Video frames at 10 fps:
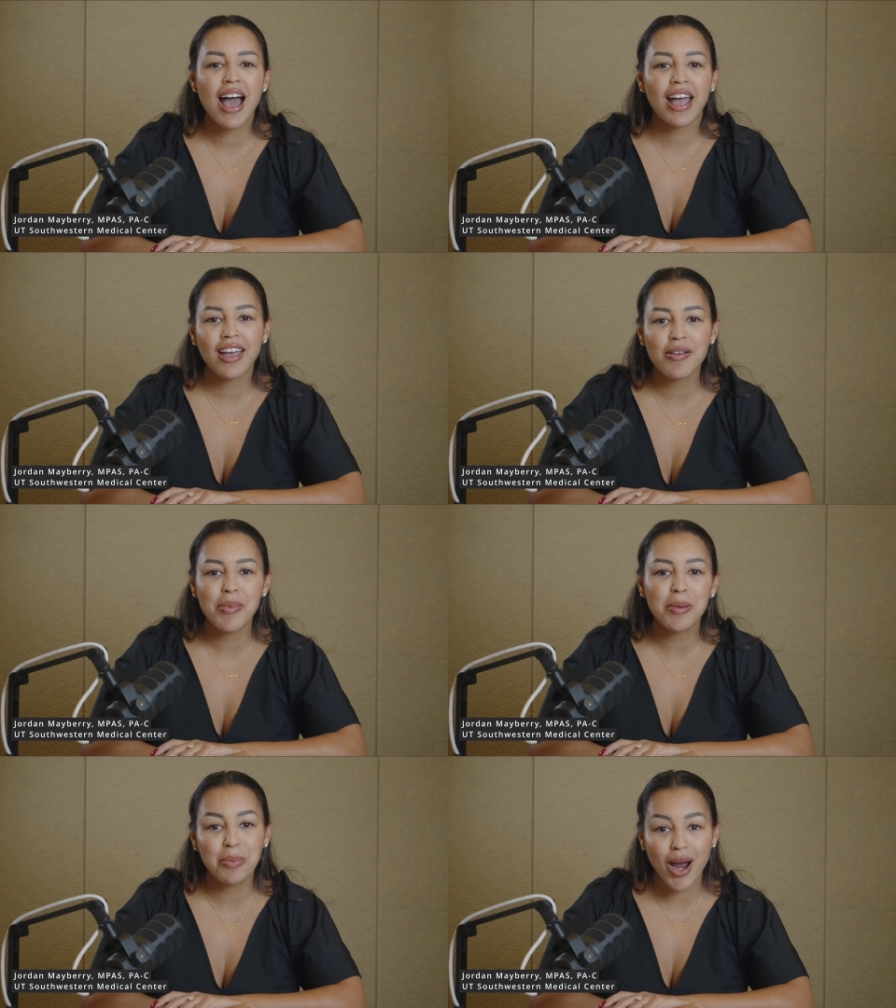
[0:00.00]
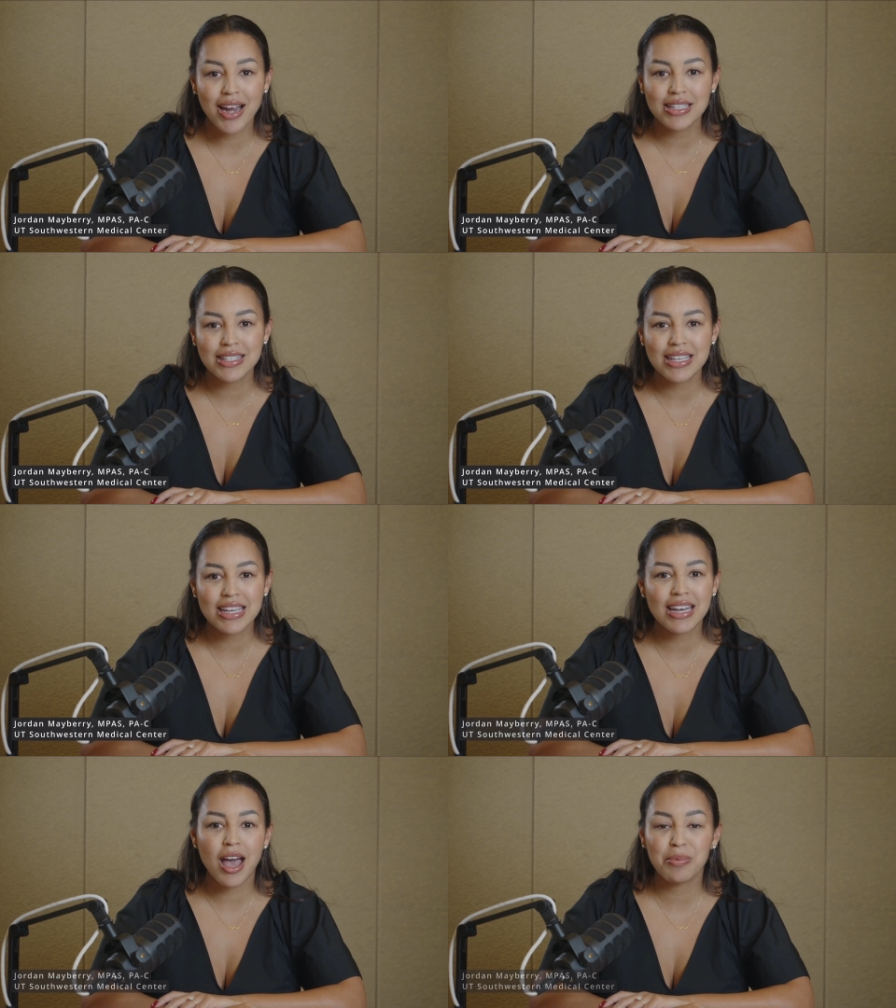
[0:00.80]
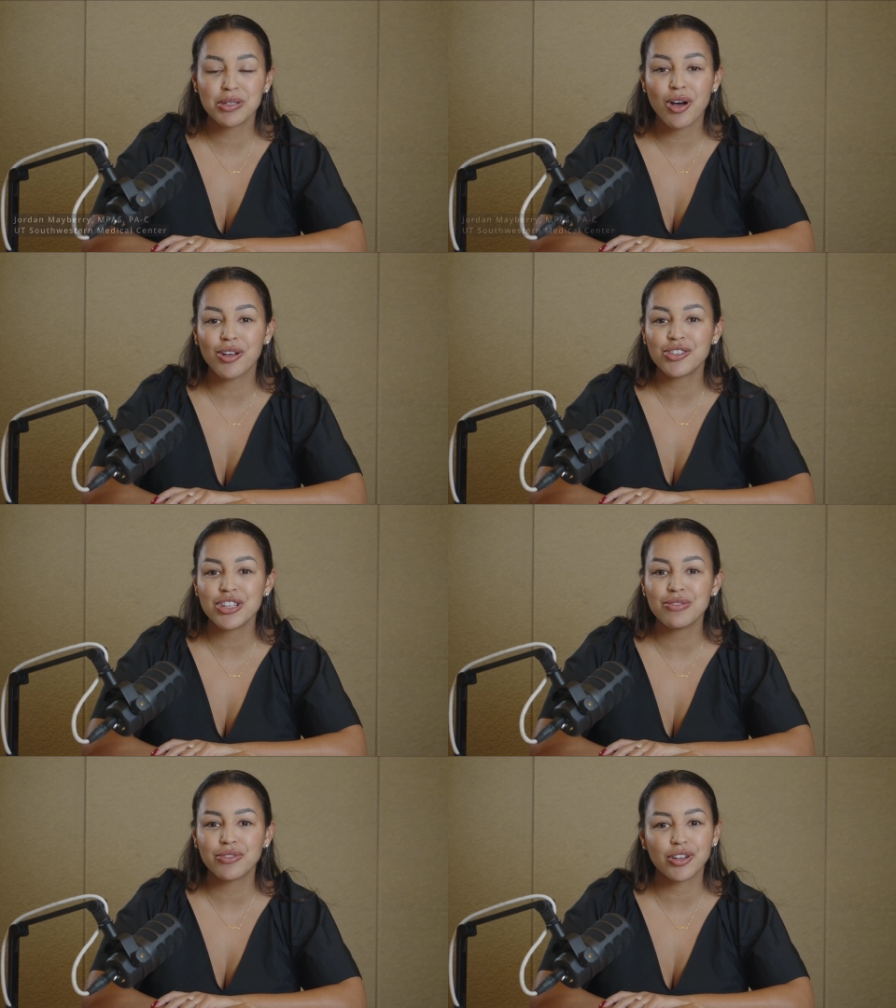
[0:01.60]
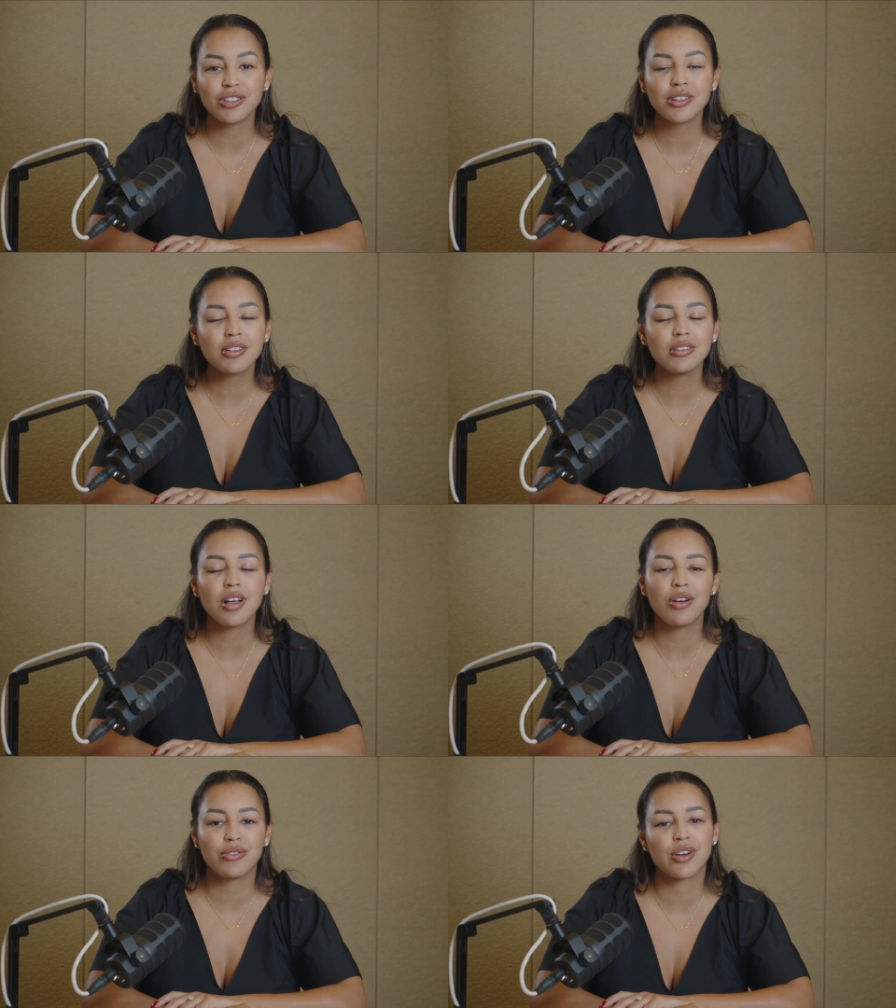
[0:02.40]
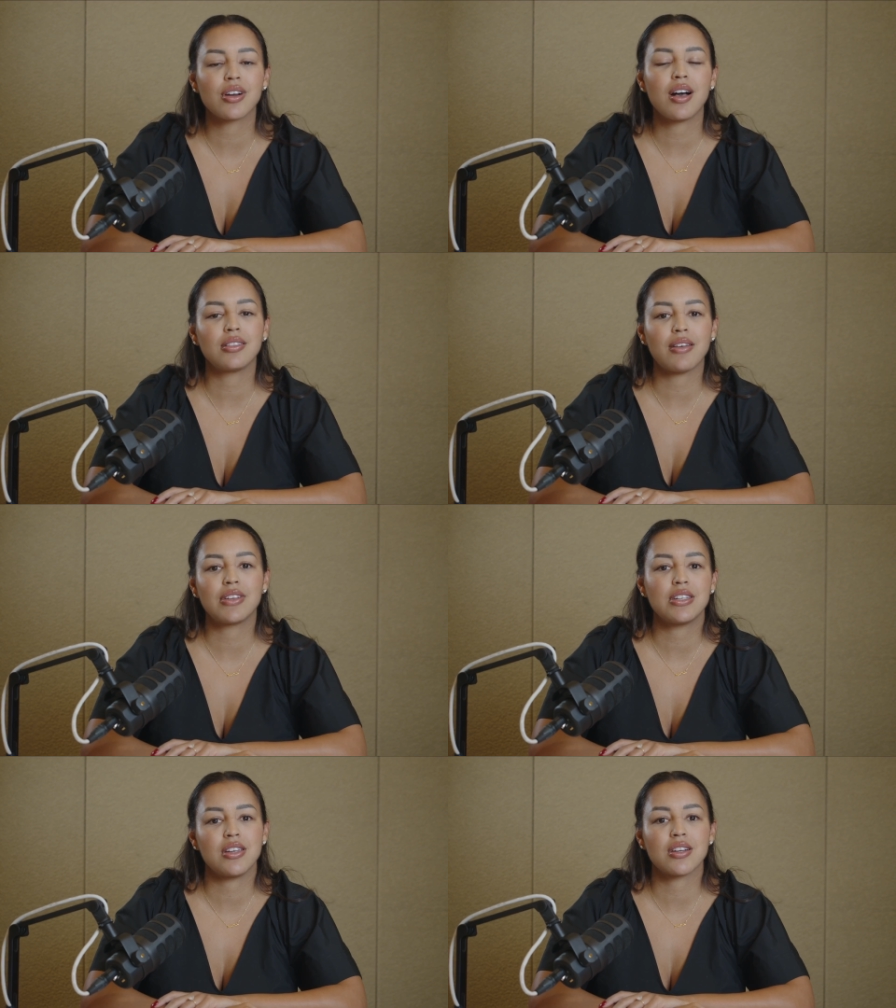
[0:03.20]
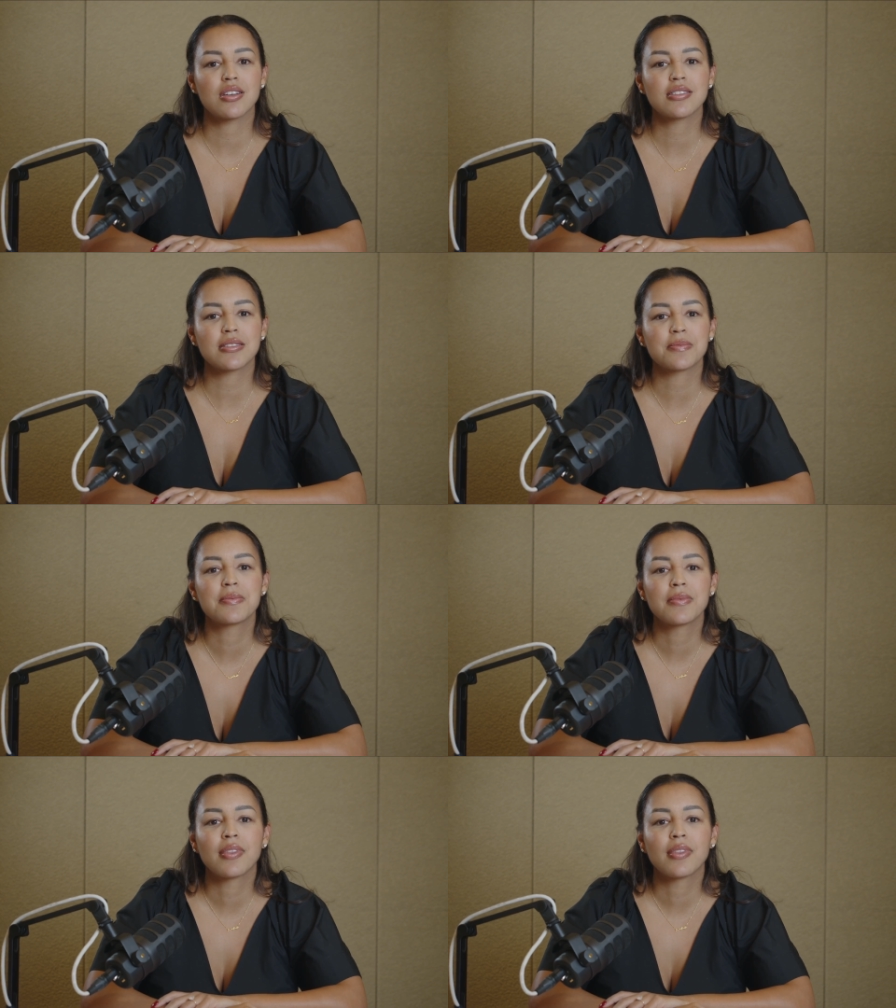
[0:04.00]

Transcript: I have been practicing in hepatology for a little over 11 years.